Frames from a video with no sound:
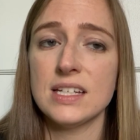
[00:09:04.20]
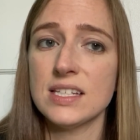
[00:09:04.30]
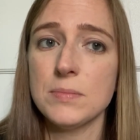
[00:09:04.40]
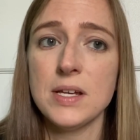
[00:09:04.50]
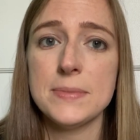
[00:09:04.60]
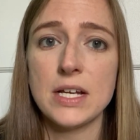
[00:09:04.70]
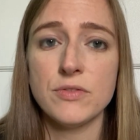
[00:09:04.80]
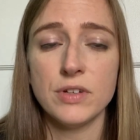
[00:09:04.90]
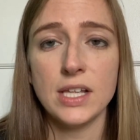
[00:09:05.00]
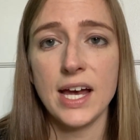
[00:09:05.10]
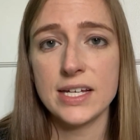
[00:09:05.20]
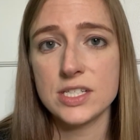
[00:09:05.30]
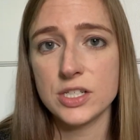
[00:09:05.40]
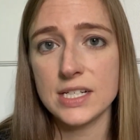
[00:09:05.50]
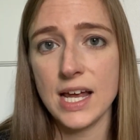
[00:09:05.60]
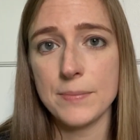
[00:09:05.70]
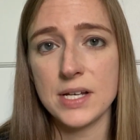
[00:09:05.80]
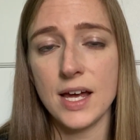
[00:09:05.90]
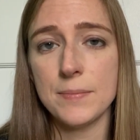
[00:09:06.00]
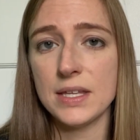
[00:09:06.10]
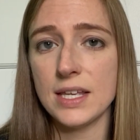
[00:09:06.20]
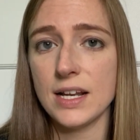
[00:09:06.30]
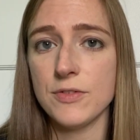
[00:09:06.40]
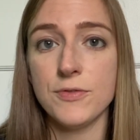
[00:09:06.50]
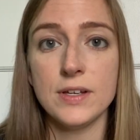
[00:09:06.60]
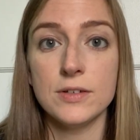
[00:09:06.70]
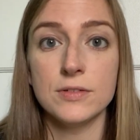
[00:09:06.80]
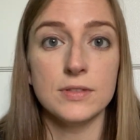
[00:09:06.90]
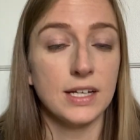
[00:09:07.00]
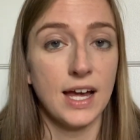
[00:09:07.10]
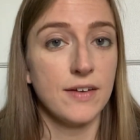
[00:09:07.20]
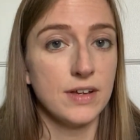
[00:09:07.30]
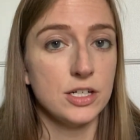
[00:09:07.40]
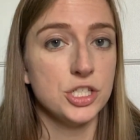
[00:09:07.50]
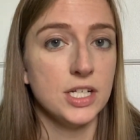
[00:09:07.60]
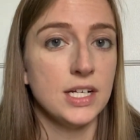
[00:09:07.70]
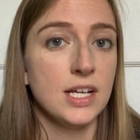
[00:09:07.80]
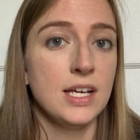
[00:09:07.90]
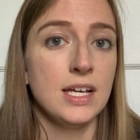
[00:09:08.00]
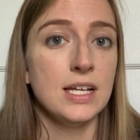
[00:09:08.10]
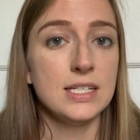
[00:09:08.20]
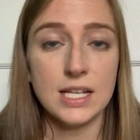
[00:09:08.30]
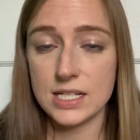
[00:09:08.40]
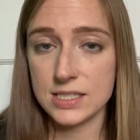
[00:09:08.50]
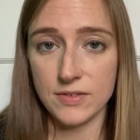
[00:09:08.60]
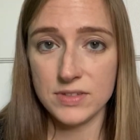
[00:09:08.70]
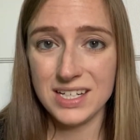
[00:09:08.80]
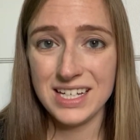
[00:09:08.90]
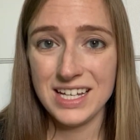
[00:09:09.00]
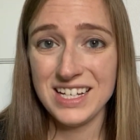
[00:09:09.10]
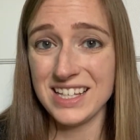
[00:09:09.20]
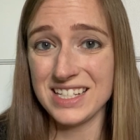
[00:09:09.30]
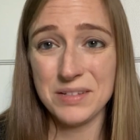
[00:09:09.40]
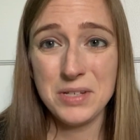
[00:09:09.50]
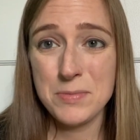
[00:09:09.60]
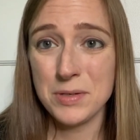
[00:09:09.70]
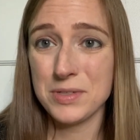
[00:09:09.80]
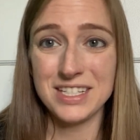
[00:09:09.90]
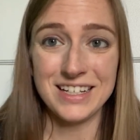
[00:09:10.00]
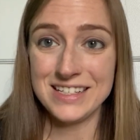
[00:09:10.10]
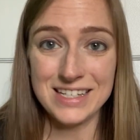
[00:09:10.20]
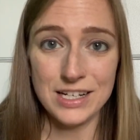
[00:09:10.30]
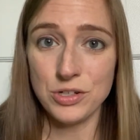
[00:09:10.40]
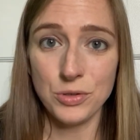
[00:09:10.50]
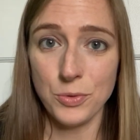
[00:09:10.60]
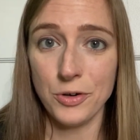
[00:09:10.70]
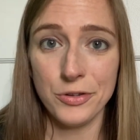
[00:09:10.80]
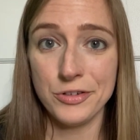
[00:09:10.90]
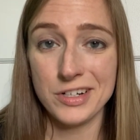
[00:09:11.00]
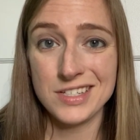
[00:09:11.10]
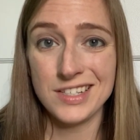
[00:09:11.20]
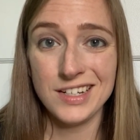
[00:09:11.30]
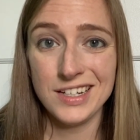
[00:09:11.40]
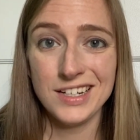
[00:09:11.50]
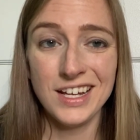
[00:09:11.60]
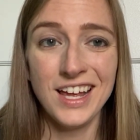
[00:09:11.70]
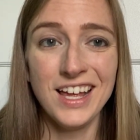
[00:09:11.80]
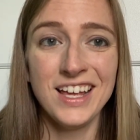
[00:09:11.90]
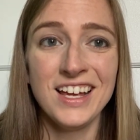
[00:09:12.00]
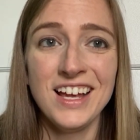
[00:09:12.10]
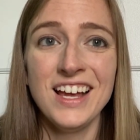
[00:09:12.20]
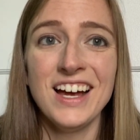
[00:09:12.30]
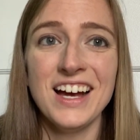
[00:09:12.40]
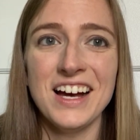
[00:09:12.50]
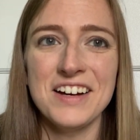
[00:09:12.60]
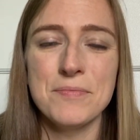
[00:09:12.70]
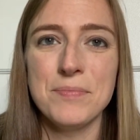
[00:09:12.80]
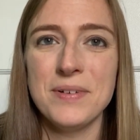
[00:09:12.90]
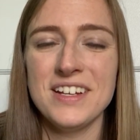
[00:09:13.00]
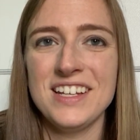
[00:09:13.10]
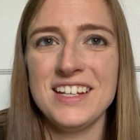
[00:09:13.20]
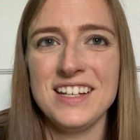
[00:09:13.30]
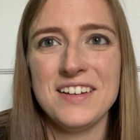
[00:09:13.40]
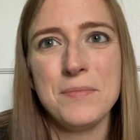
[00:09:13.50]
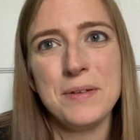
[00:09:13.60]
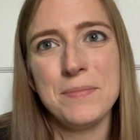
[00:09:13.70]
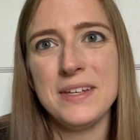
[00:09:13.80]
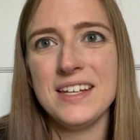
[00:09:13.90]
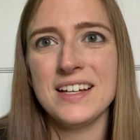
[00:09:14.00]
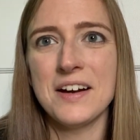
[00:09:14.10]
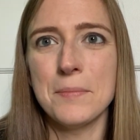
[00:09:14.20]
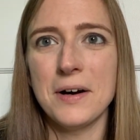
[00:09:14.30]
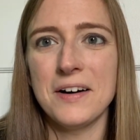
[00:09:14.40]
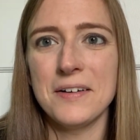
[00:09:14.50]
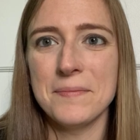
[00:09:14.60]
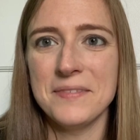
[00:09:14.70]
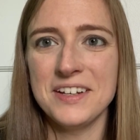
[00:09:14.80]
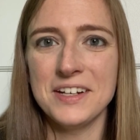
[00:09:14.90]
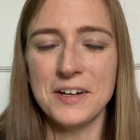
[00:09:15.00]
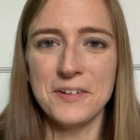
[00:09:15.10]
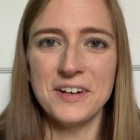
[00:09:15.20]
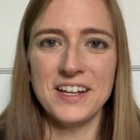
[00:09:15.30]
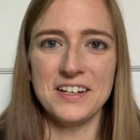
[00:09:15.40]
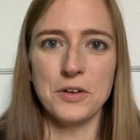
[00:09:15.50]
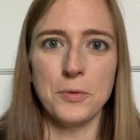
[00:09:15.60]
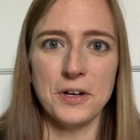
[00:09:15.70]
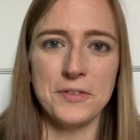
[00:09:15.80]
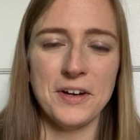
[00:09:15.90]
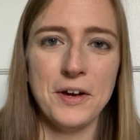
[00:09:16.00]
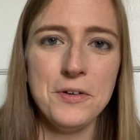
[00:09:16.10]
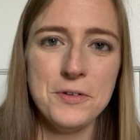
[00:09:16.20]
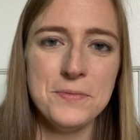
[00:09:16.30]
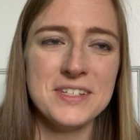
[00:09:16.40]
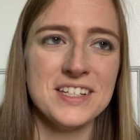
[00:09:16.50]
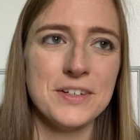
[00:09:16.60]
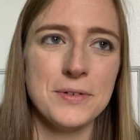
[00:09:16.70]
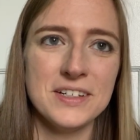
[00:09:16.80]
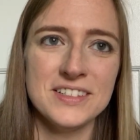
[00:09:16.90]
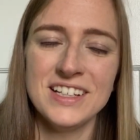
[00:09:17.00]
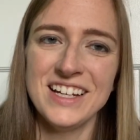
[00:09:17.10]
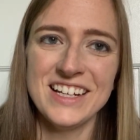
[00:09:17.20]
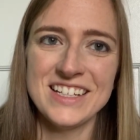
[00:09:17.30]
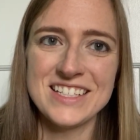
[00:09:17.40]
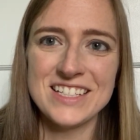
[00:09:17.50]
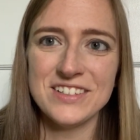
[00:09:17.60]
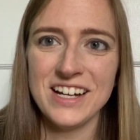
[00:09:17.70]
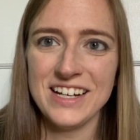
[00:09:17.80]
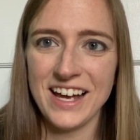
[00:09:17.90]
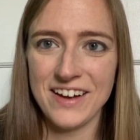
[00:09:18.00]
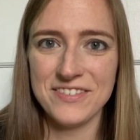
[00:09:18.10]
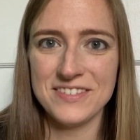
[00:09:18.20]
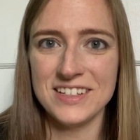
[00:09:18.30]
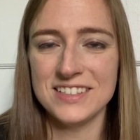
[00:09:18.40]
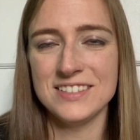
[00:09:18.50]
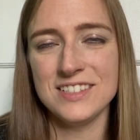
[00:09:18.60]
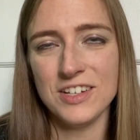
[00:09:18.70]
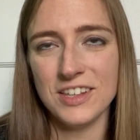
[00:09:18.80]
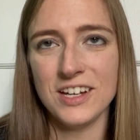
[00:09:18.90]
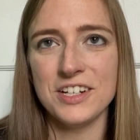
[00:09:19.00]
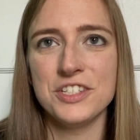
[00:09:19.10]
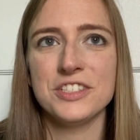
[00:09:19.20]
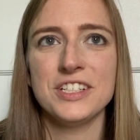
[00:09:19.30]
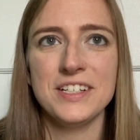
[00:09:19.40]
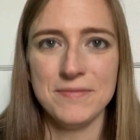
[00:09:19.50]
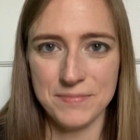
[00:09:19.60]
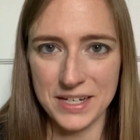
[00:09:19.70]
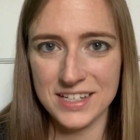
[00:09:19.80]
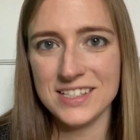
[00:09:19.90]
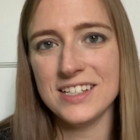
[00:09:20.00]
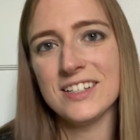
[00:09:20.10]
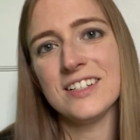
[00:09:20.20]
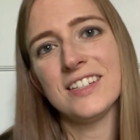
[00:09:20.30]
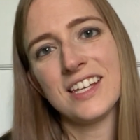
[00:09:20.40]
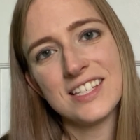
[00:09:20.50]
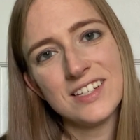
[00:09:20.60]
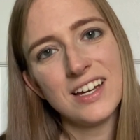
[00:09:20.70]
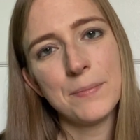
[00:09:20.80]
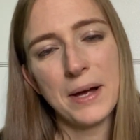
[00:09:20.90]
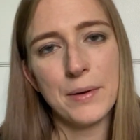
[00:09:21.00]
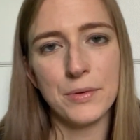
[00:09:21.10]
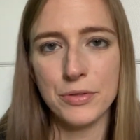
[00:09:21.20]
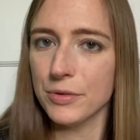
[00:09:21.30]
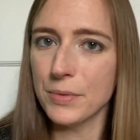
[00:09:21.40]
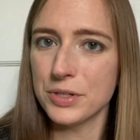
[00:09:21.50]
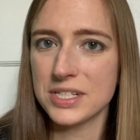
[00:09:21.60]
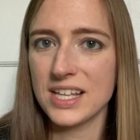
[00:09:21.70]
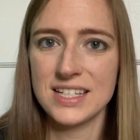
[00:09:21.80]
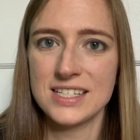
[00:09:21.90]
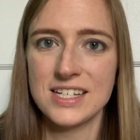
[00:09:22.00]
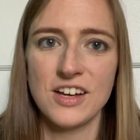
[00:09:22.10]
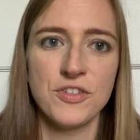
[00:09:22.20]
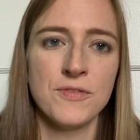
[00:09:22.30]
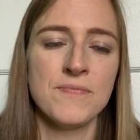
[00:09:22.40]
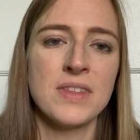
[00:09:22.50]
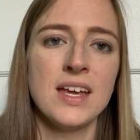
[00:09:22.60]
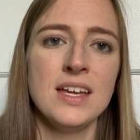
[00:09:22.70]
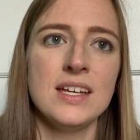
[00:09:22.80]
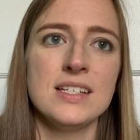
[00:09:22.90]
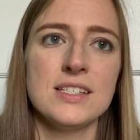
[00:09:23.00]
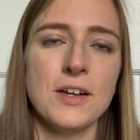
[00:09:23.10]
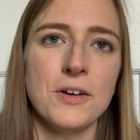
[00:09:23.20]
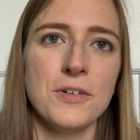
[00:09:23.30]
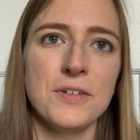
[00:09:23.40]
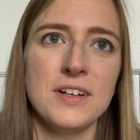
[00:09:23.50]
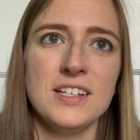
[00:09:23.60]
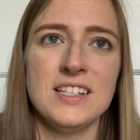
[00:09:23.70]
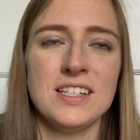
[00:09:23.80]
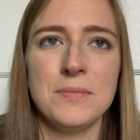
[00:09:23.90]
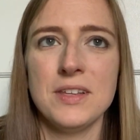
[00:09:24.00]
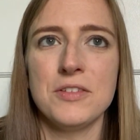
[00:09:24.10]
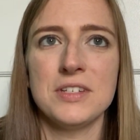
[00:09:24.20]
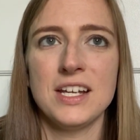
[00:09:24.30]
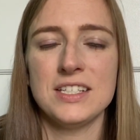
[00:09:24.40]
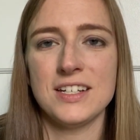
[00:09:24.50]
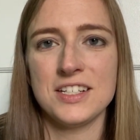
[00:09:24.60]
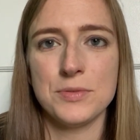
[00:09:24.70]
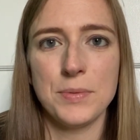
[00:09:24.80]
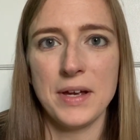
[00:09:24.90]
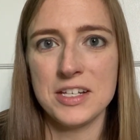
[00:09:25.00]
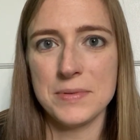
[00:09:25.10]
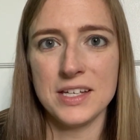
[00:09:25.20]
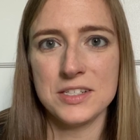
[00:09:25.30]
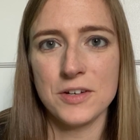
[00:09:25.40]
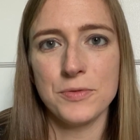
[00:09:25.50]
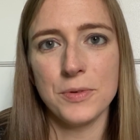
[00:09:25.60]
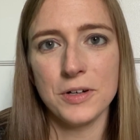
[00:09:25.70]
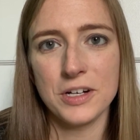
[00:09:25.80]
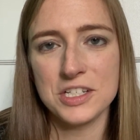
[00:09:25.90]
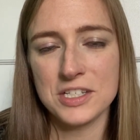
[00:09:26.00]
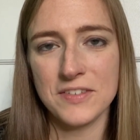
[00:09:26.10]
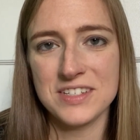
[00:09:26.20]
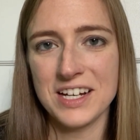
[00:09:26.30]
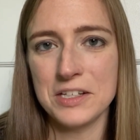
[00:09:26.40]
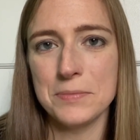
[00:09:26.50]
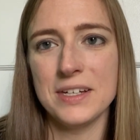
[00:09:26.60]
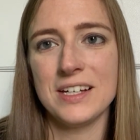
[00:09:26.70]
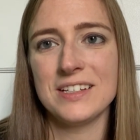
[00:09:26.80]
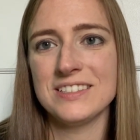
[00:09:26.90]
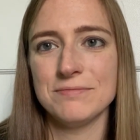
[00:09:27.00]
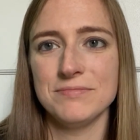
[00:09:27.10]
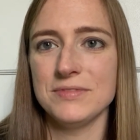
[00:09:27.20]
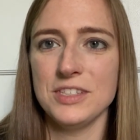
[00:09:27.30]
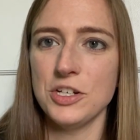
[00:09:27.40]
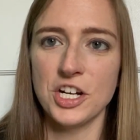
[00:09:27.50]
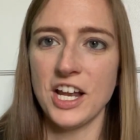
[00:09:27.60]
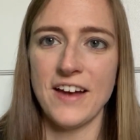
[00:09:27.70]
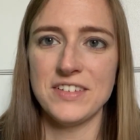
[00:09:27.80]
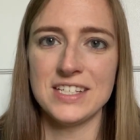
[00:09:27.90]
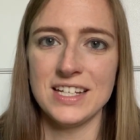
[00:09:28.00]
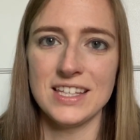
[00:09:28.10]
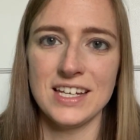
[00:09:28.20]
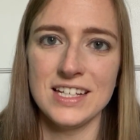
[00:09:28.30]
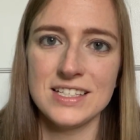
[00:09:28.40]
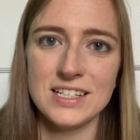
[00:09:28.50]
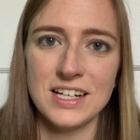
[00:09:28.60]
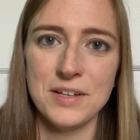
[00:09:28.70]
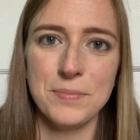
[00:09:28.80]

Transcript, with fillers: like sometimes I can relax during nap time and then I feel like I have energy to get stuff done again. And then sometimes I'm just like dead to the world the rest of the night. But I mean, being a mom, you know, and a wife at home is like, well, you still kind of have to do laundry, make dinner, like you still got to power through most of that stuff. So it's some of those nights I just, when my husband gets off work, I just have to tell him like, you're gonna have to take the kids tonight